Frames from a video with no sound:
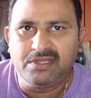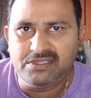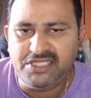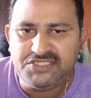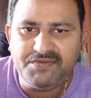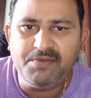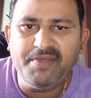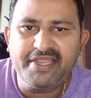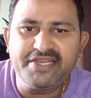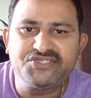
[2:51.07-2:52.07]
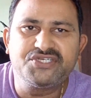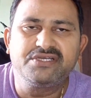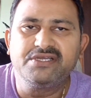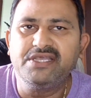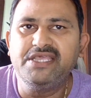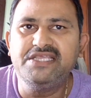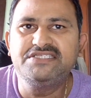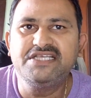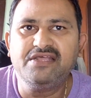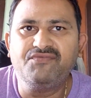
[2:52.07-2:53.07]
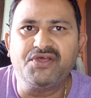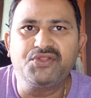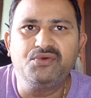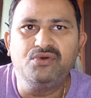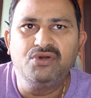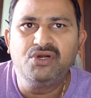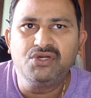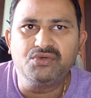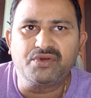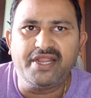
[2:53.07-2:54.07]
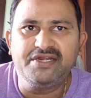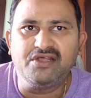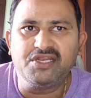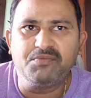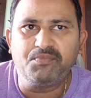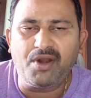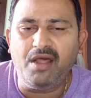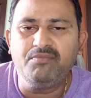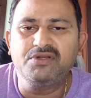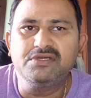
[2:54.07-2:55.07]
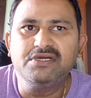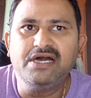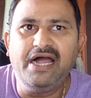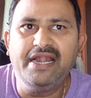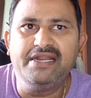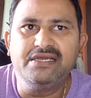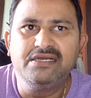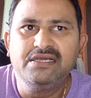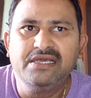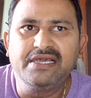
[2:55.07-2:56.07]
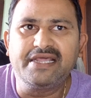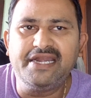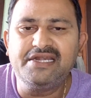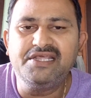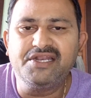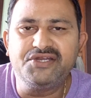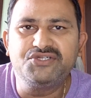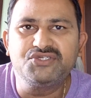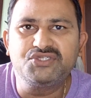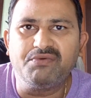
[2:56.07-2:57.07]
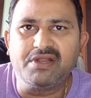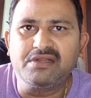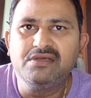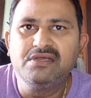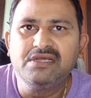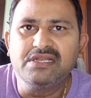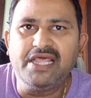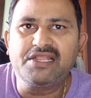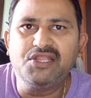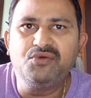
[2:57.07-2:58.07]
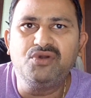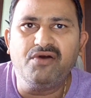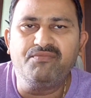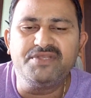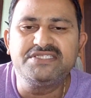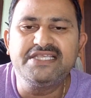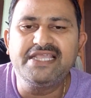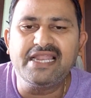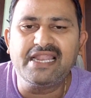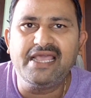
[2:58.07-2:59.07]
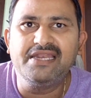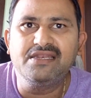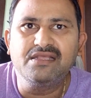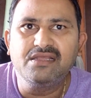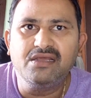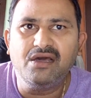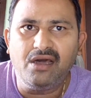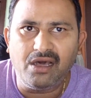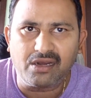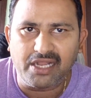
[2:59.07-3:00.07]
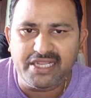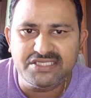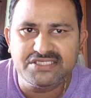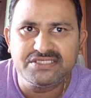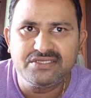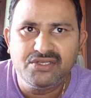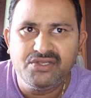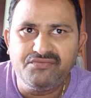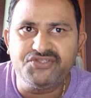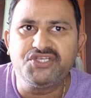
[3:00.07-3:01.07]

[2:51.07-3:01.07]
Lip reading: This will make it easier for you to write on a prompt and greatly reduce your likelihood of missing a line or lines, which